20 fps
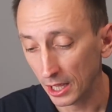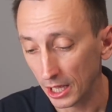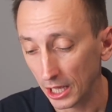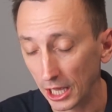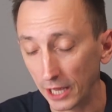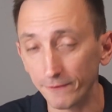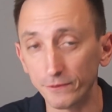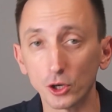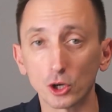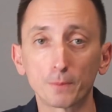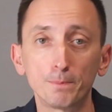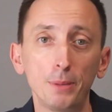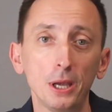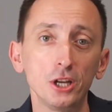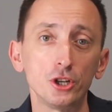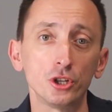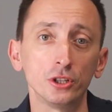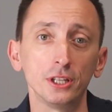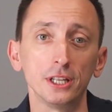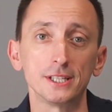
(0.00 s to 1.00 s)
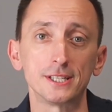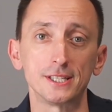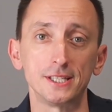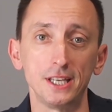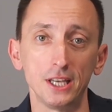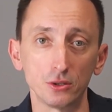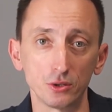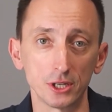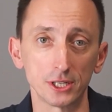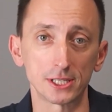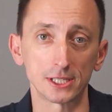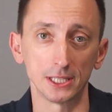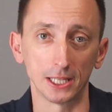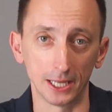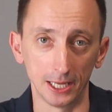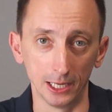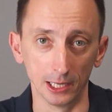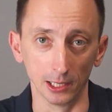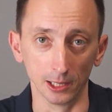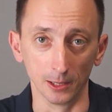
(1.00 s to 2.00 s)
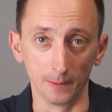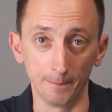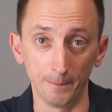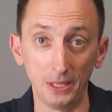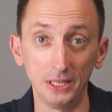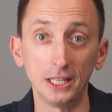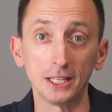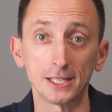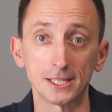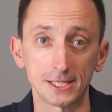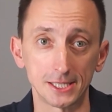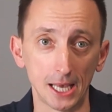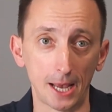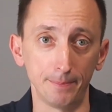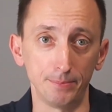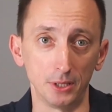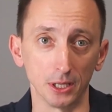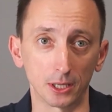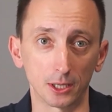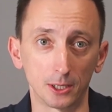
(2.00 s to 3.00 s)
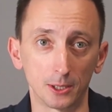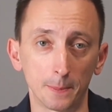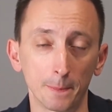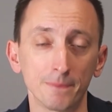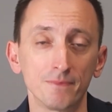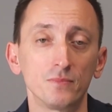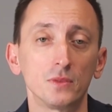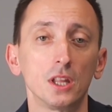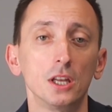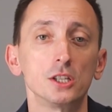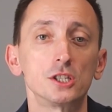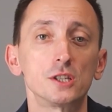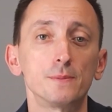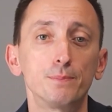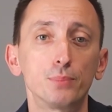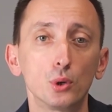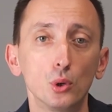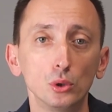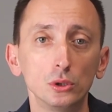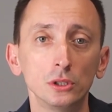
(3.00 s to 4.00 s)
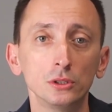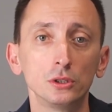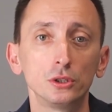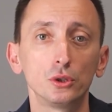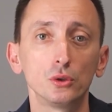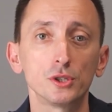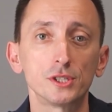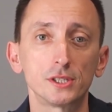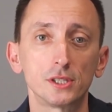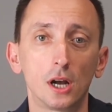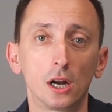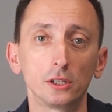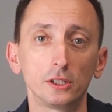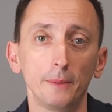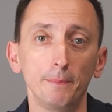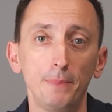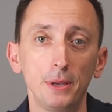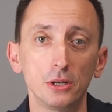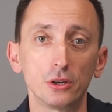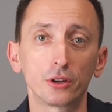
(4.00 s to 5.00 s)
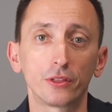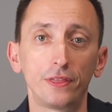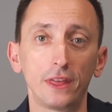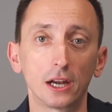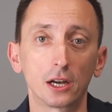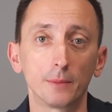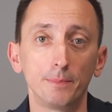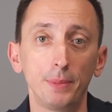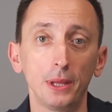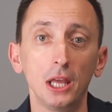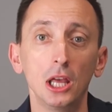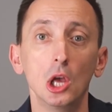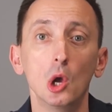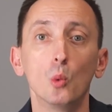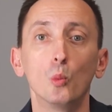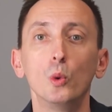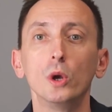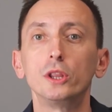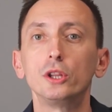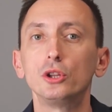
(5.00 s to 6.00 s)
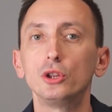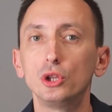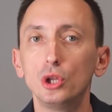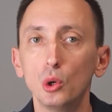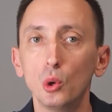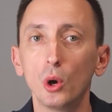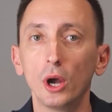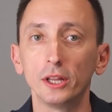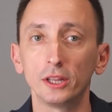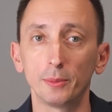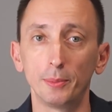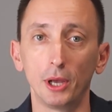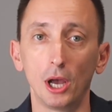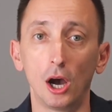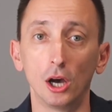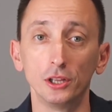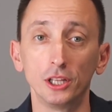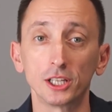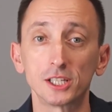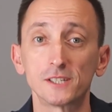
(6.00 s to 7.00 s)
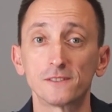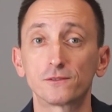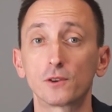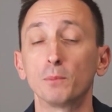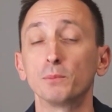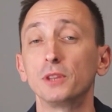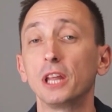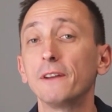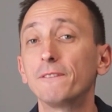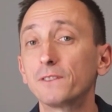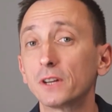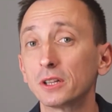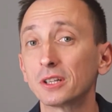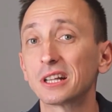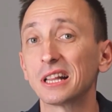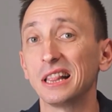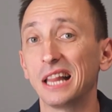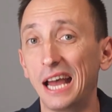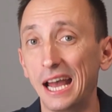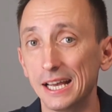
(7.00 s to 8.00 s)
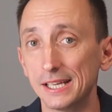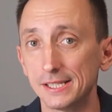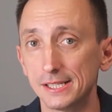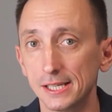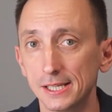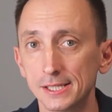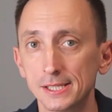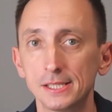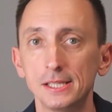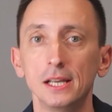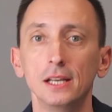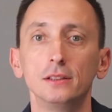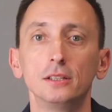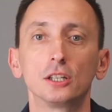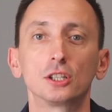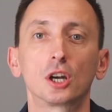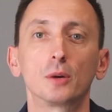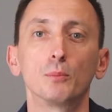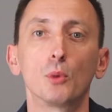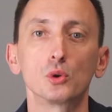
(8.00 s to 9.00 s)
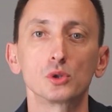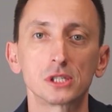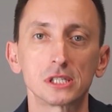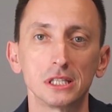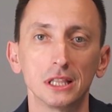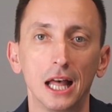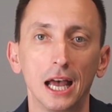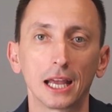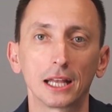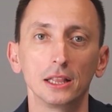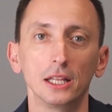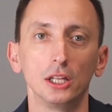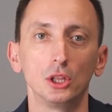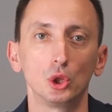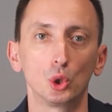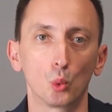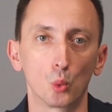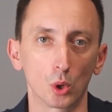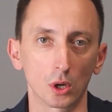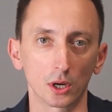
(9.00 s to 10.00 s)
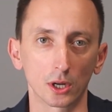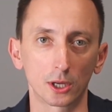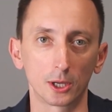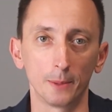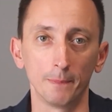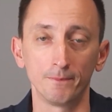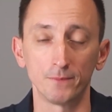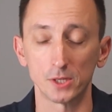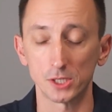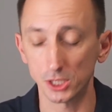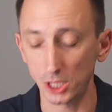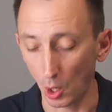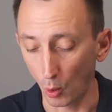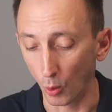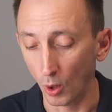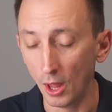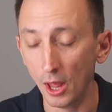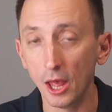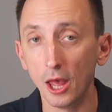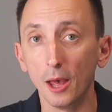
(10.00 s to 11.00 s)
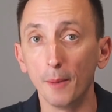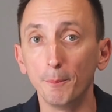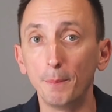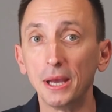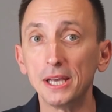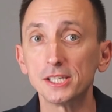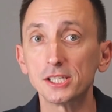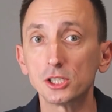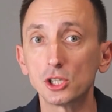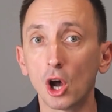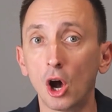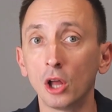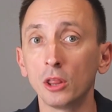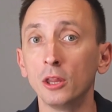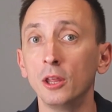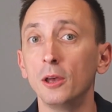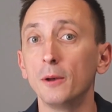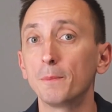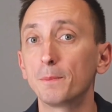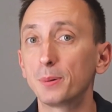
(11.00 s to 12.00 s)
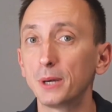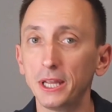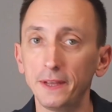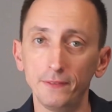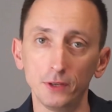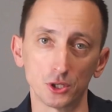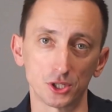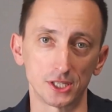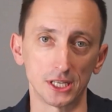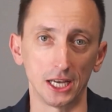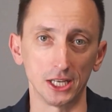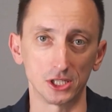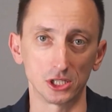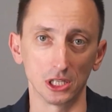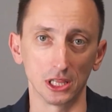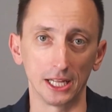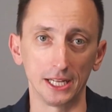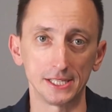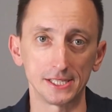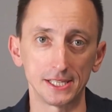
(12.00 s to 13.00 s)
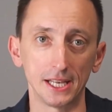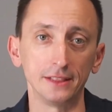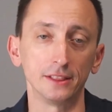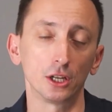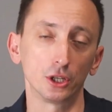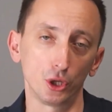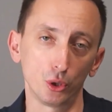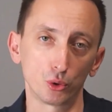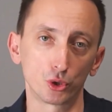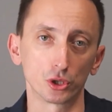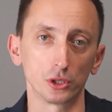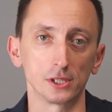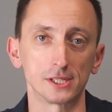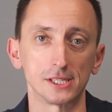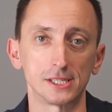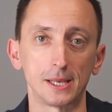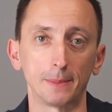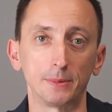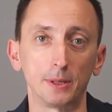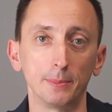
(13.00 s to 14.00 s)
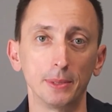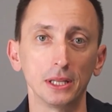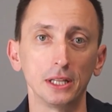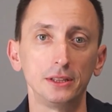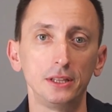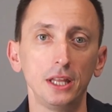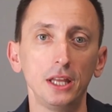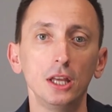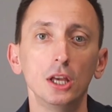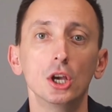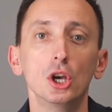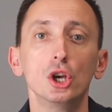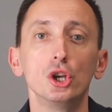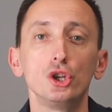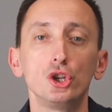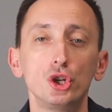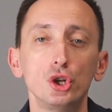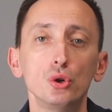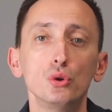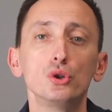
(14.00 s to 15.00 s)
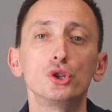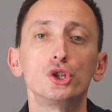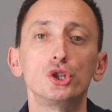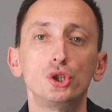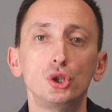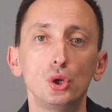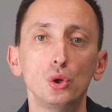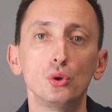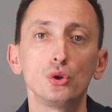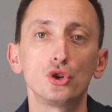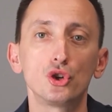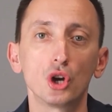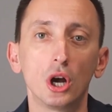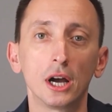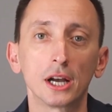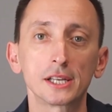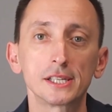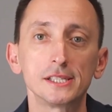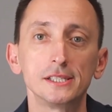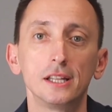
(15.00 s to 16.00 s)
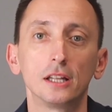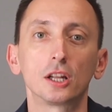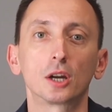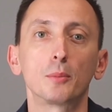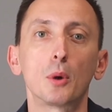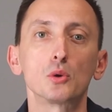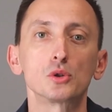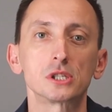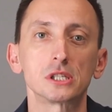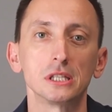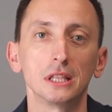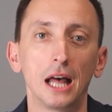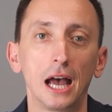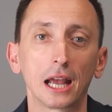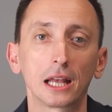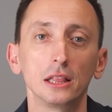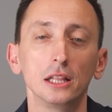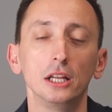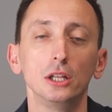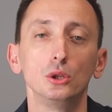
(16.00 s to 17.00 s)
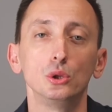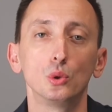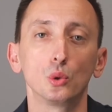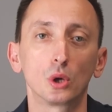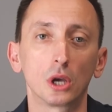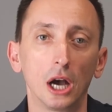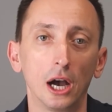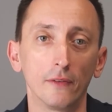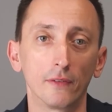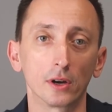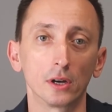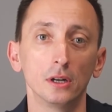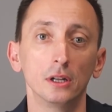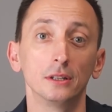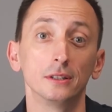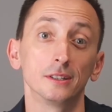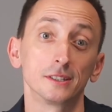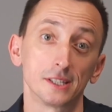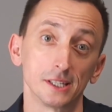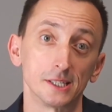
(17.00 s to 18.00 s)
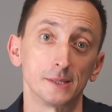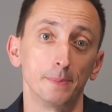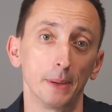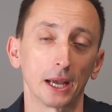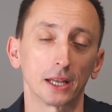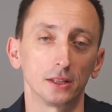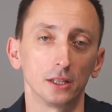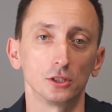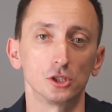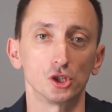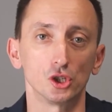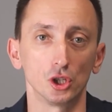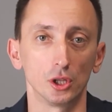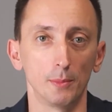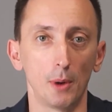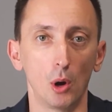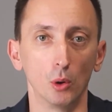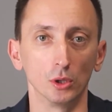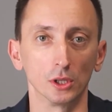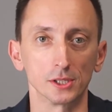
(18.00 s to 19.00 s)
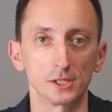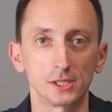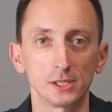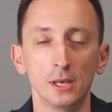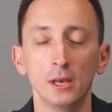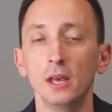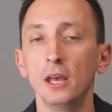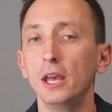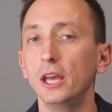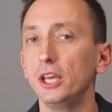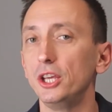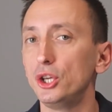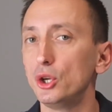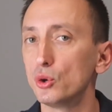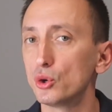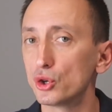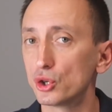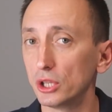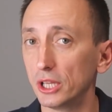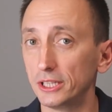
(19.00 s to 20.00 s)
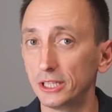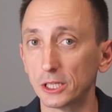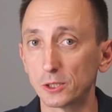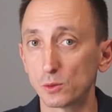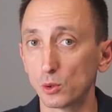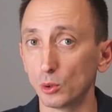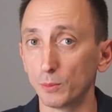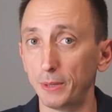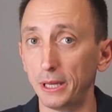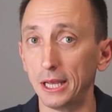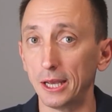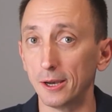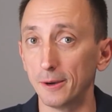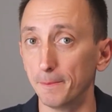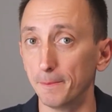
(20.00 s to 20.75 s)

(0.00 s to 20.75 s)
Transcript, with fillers: if your patient is seriously ill, meaning septic, it's prudent to start empiric therapy with two antibiotics from different classes that are most likely to work. So, based on previous isolates and their usual susceptibility, choose two drugs that are most likely to cover the suspected Pseudomonas. Usually this will be a